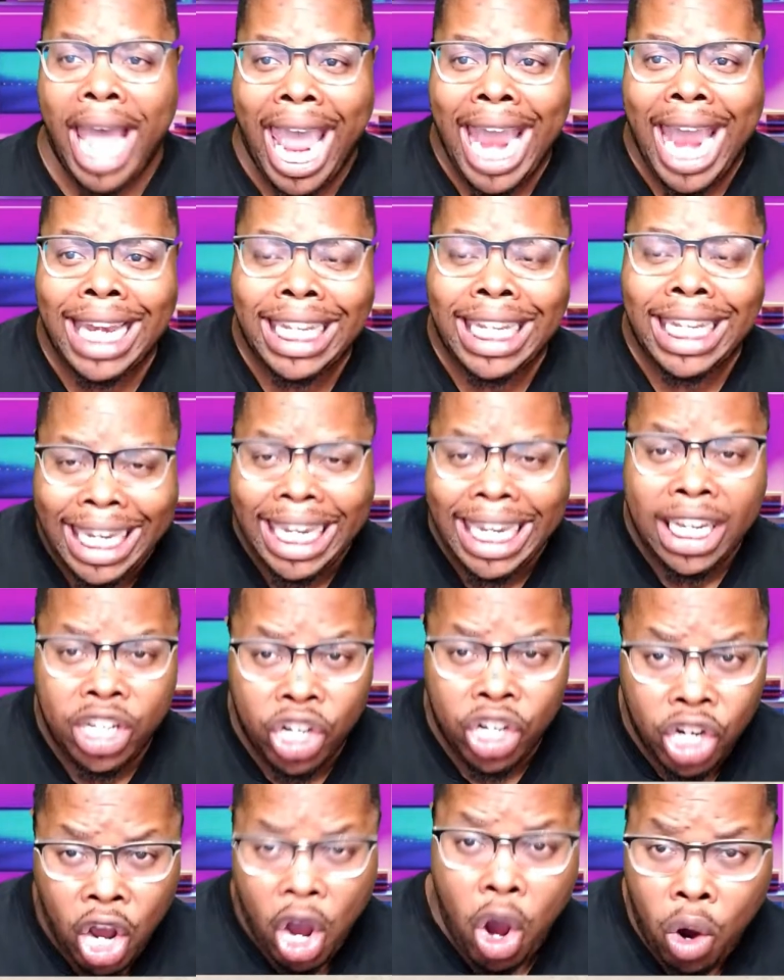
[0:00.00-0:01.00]
and He
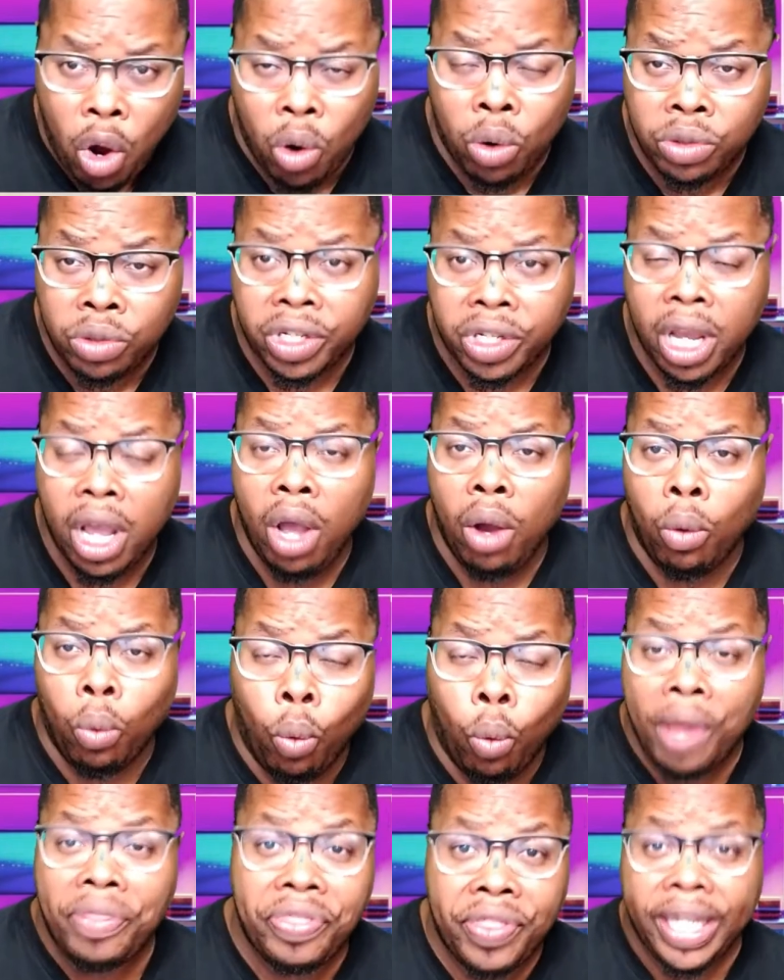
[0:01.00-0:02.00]
knows
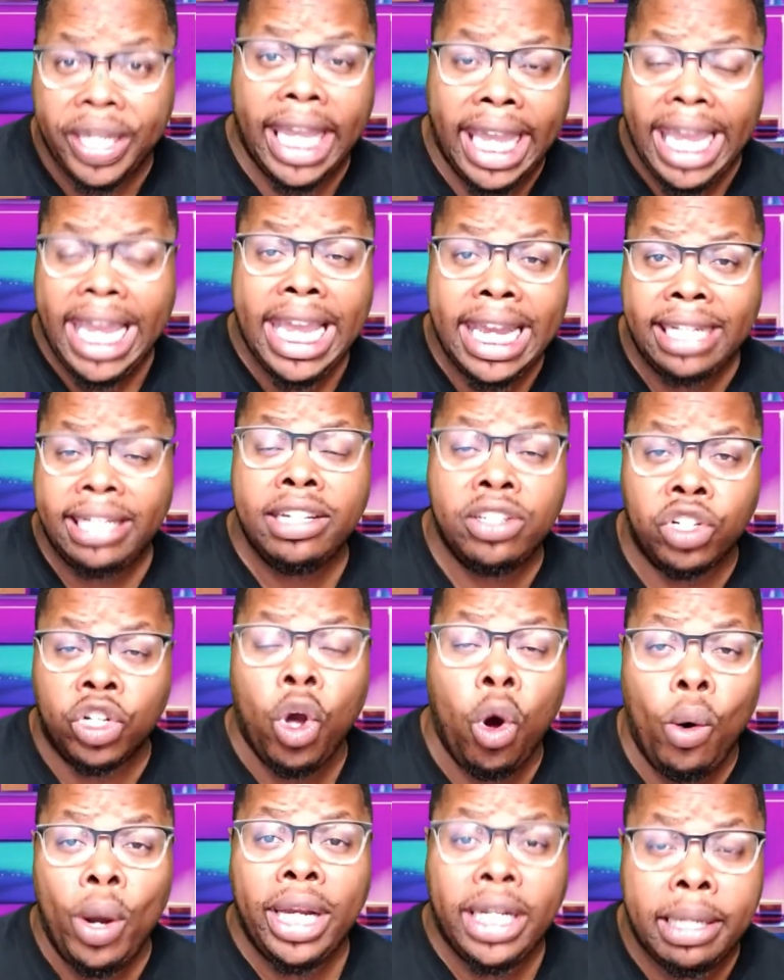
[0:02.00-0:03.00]
what the end is
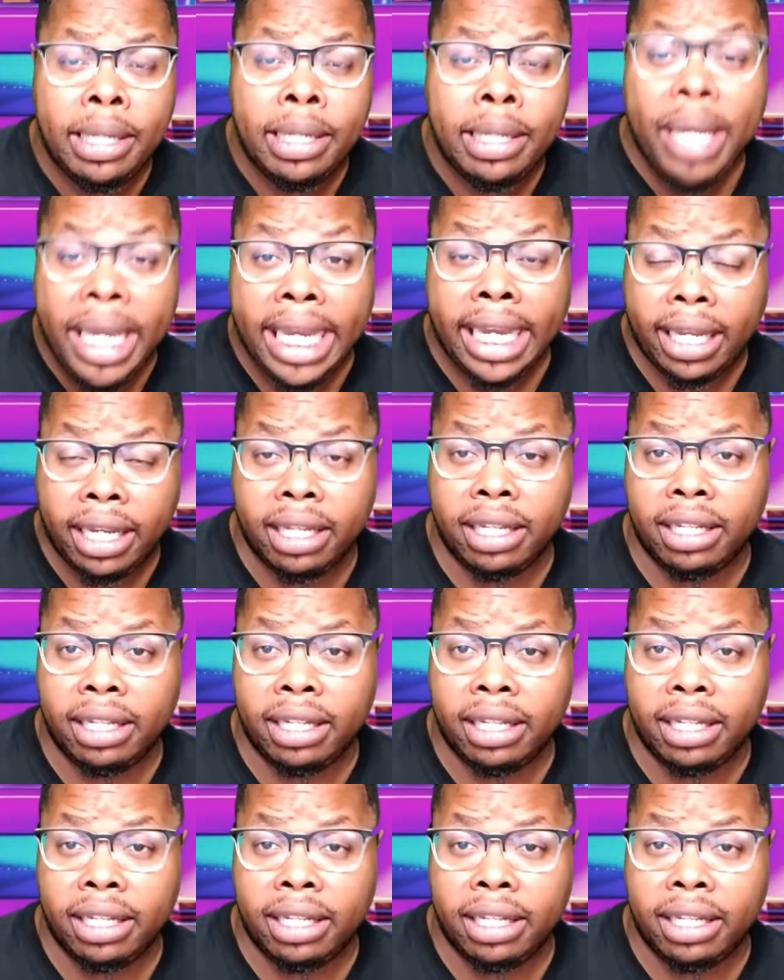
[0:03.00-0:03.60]
going to be.